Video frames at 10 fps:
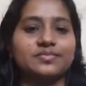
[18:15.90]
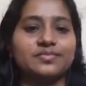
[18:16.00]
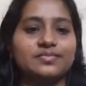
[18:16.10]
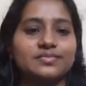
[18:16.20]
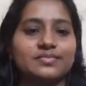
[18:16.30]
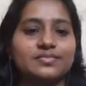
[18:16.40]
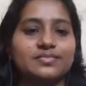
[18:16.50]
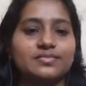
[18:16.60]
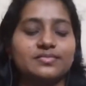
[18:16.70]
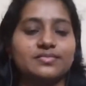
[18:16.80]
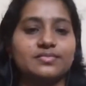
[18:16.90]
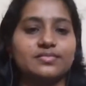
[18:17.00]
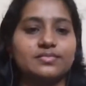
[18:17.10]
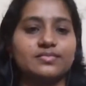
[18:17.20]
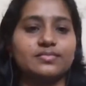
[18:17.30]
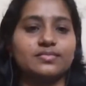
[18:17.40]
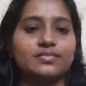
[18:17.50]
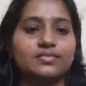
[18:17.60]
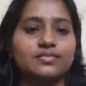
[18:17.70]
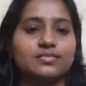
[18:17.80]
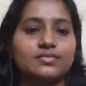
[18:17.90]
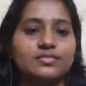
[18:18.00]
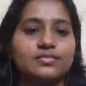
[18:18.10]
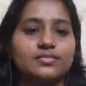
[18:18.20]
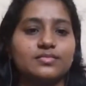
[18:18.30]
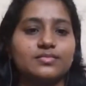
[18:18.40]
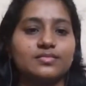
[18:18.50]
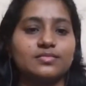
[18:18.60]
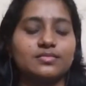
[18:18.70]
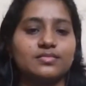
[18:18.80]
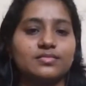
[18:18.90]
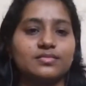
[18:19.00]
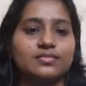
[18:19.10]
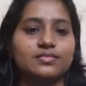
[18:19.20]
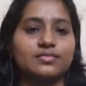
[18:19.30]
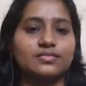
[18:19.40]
The person shown says nothing.